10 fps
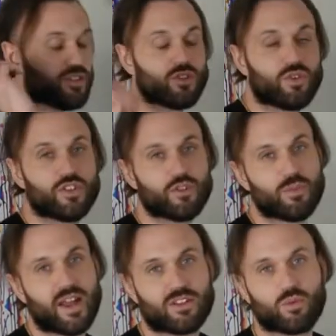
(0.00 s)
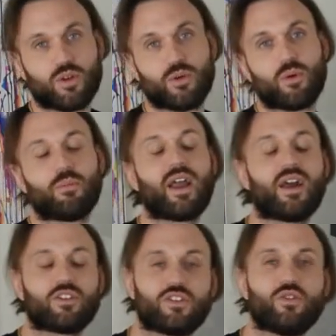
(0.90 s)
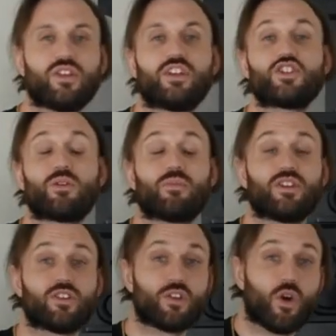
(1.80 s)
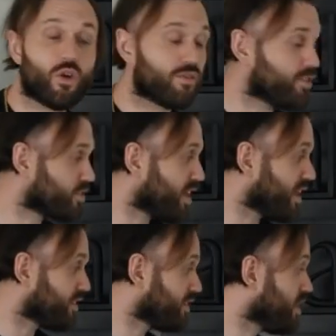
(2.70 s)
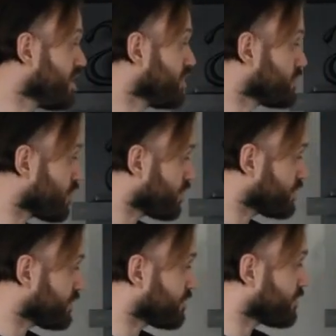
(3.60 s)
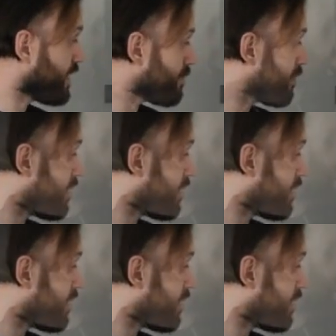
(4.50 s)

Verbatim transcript: as soon as you pass 21 pounds, you then jump into the oversized charges for that